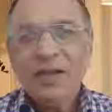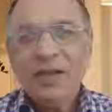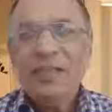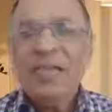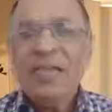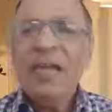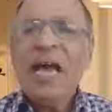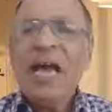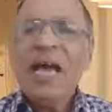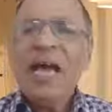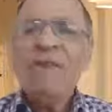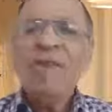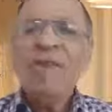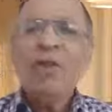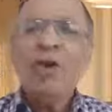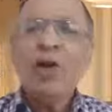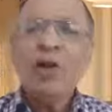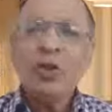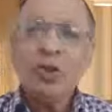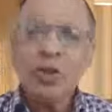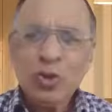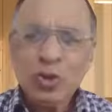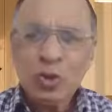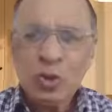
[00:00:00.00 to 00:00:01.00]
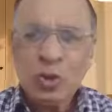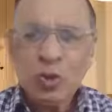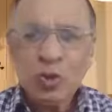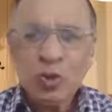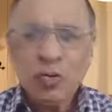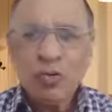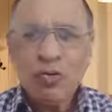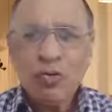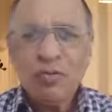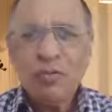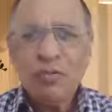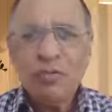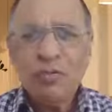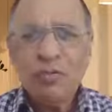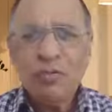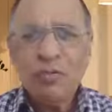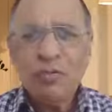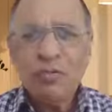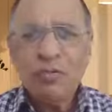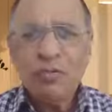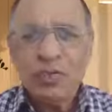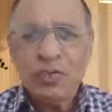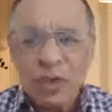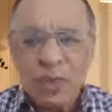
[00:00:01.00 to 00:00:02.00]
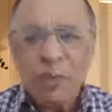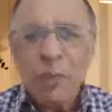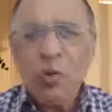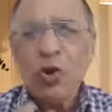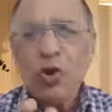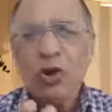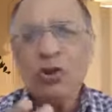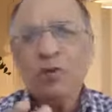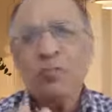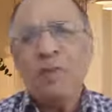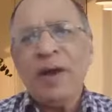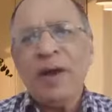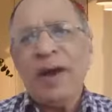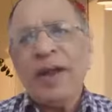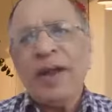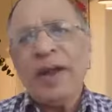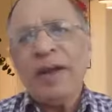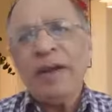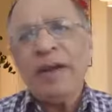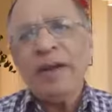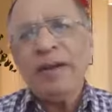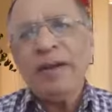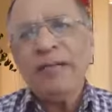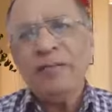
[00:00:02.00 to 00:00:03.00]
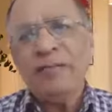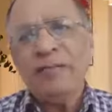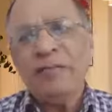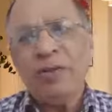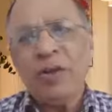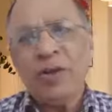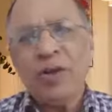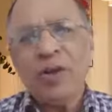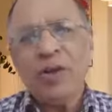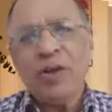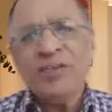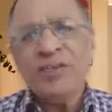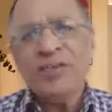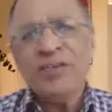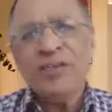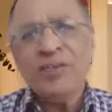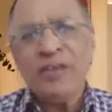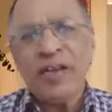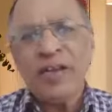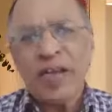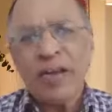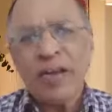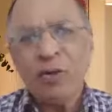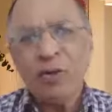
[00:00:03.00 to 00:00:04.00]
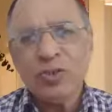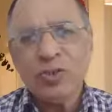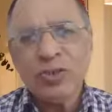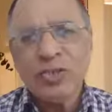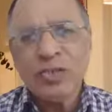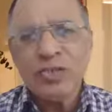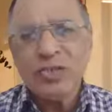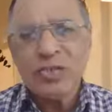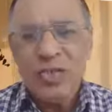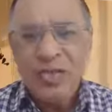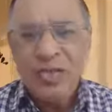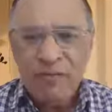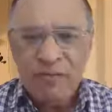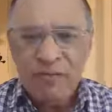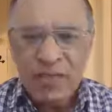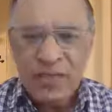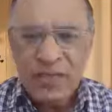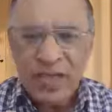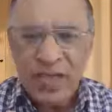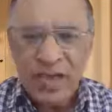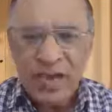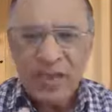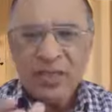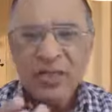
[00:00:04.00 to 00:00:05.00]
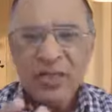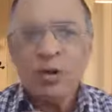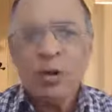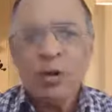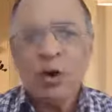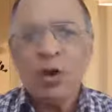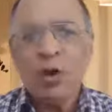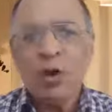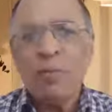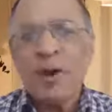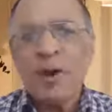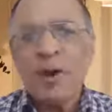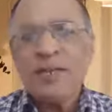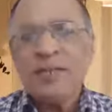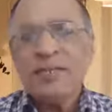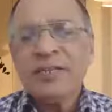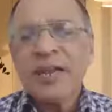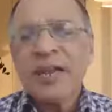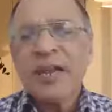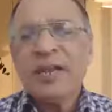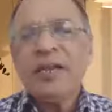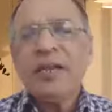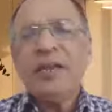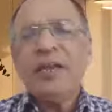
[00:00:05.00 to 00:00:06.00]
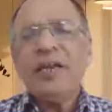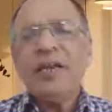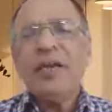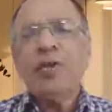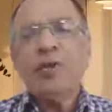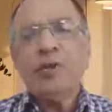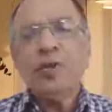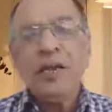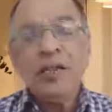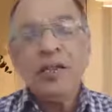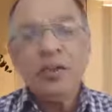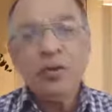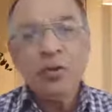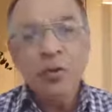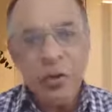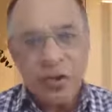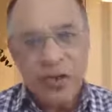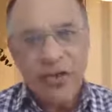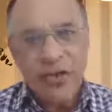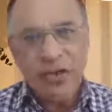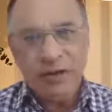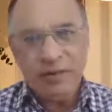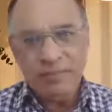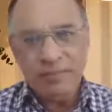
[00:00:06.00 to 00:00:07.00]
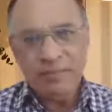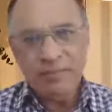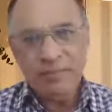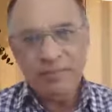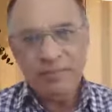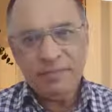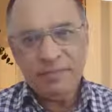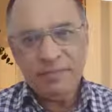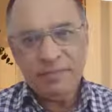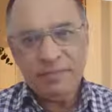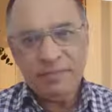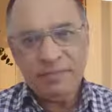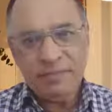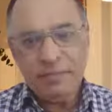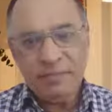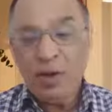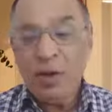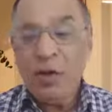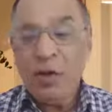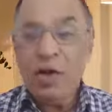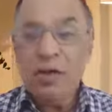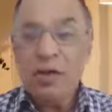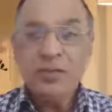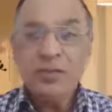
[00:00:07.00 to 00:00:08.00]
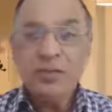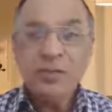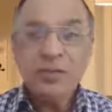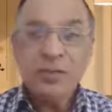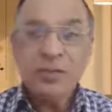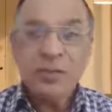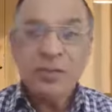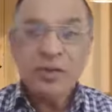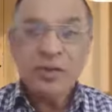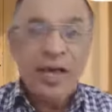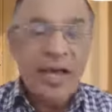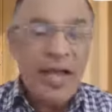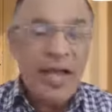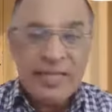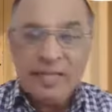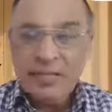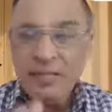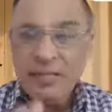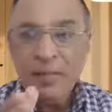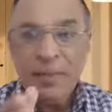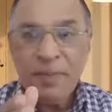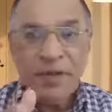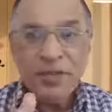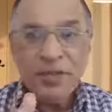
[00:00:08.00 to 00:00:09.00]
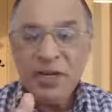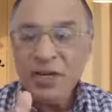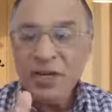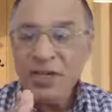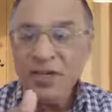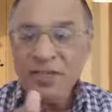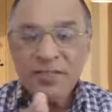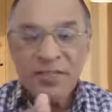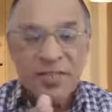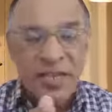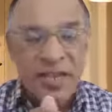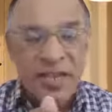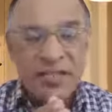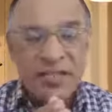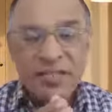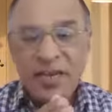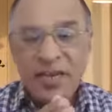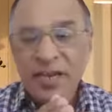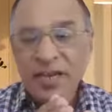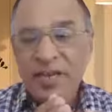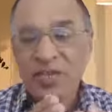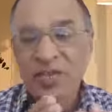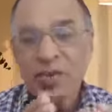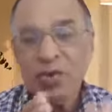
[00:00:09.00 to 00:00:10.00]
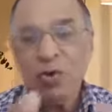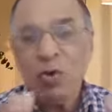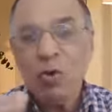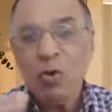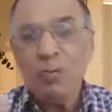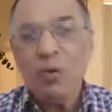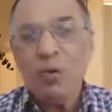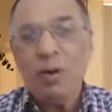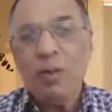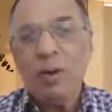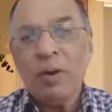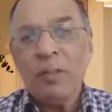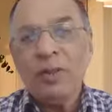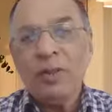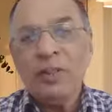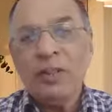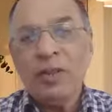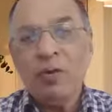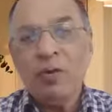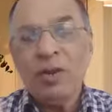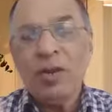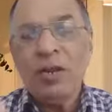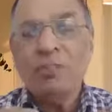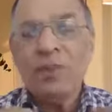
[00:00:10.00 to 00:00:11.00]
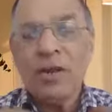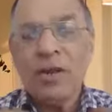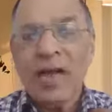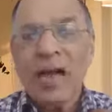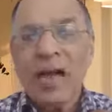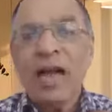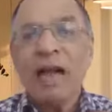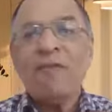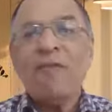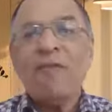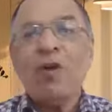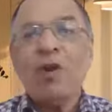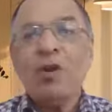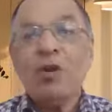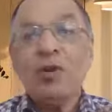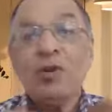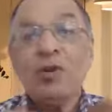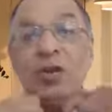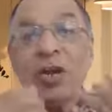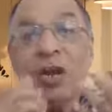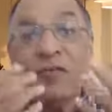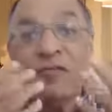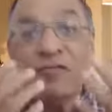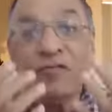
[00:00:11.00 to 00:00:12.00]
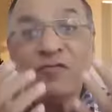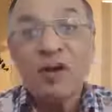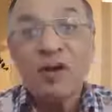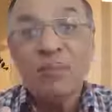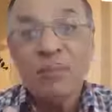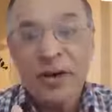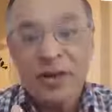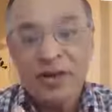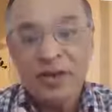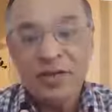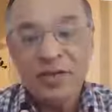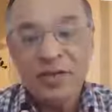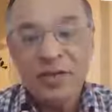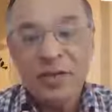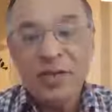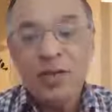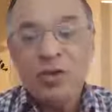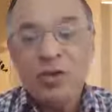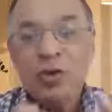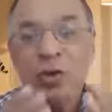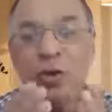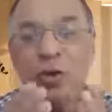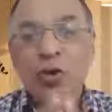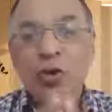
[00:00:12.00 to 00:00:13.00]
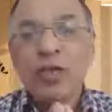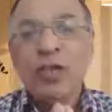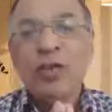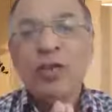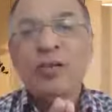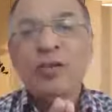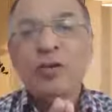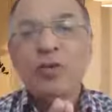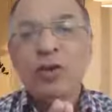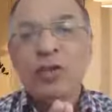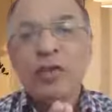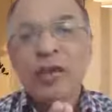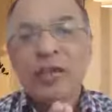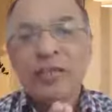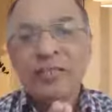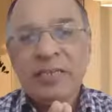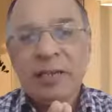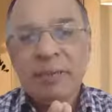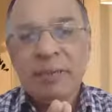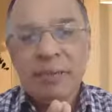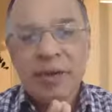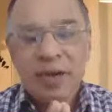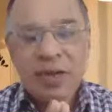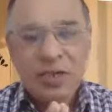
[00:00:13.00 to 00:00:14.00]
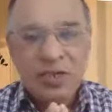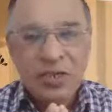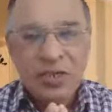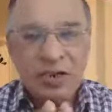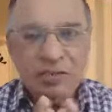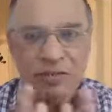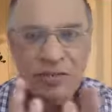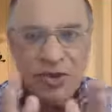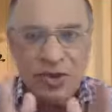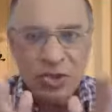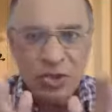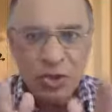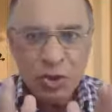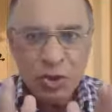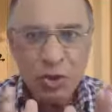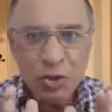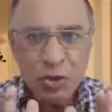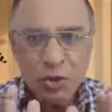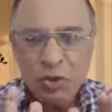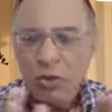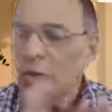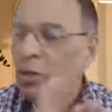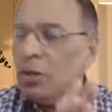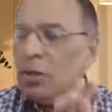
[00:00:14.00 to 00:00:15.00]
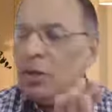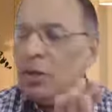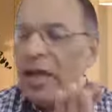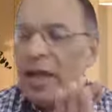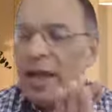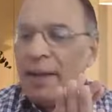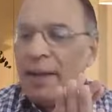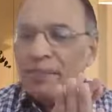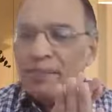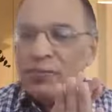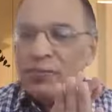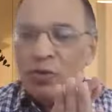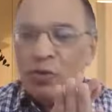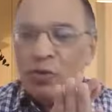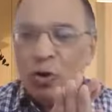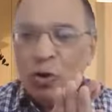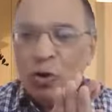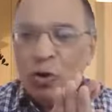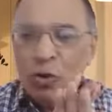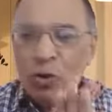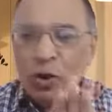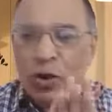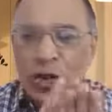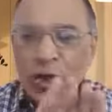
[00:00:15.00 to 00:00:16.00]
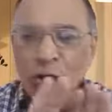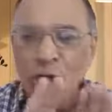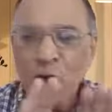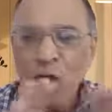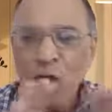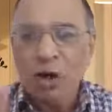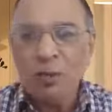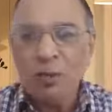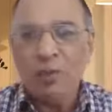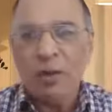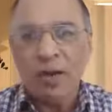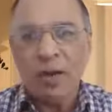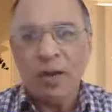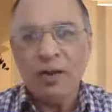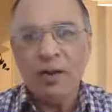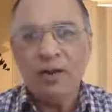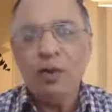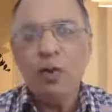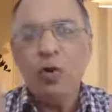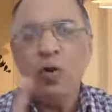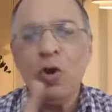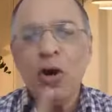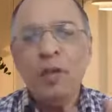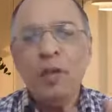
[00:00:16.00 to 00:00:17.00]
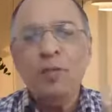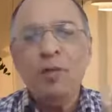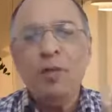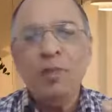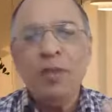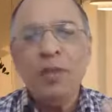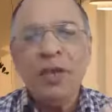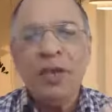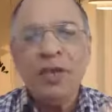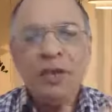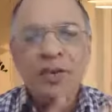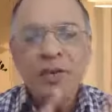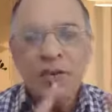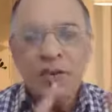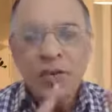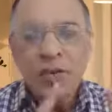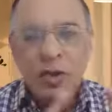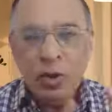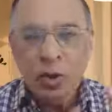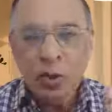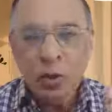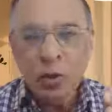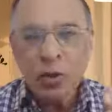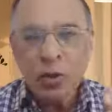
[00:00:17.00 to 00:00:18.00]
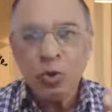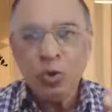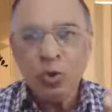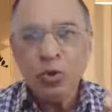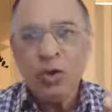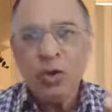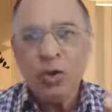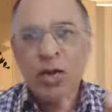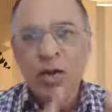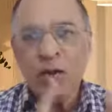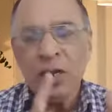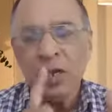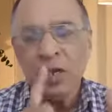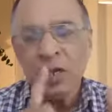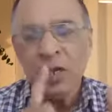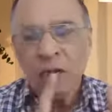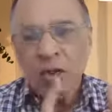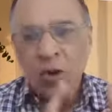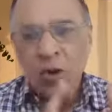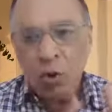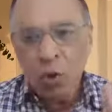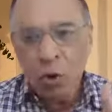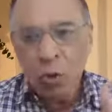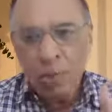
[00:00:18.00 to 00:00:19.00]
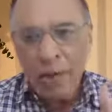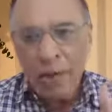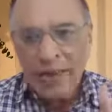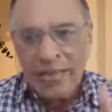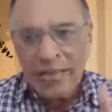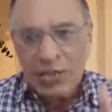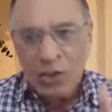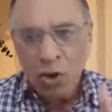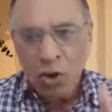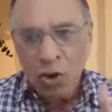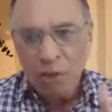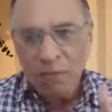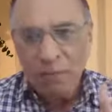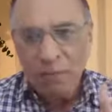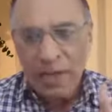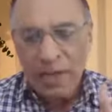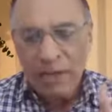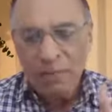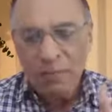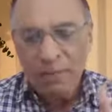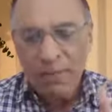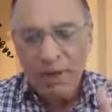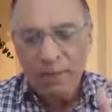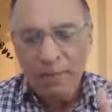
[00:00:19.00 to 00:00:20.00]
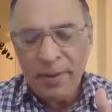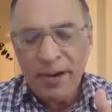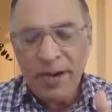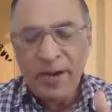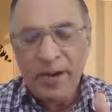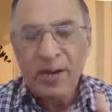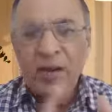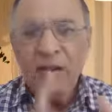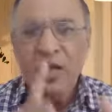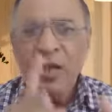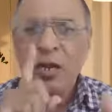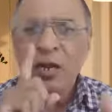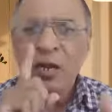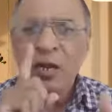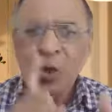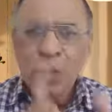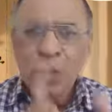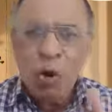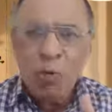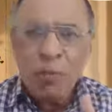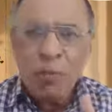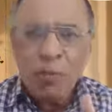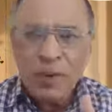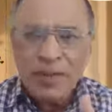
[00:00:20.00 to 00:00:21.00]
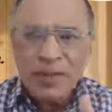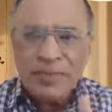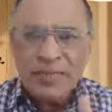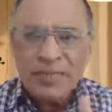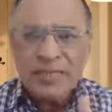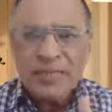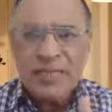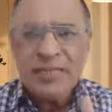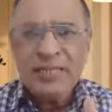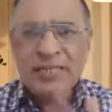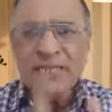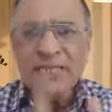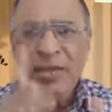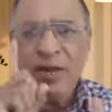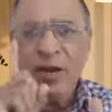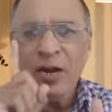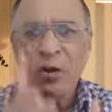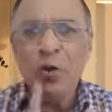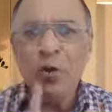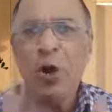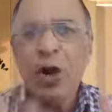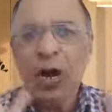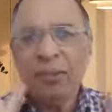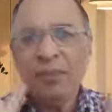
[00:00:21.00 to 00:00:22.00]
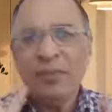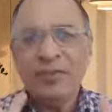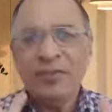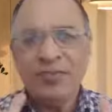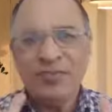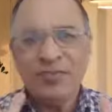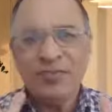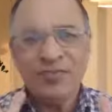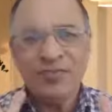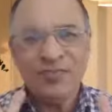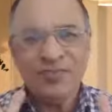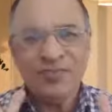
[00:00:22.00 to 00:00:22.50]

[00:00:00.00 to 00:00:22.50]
Then I will also support my, the diagnosis with another documents like urine routine, because as the patient is saying there is no problem in the urine, but I want to confirm it. So urine routine examination will show absolutely normal. No albumin, no sugar, no bile salt, bile pigment, no pus cells and no RBCs.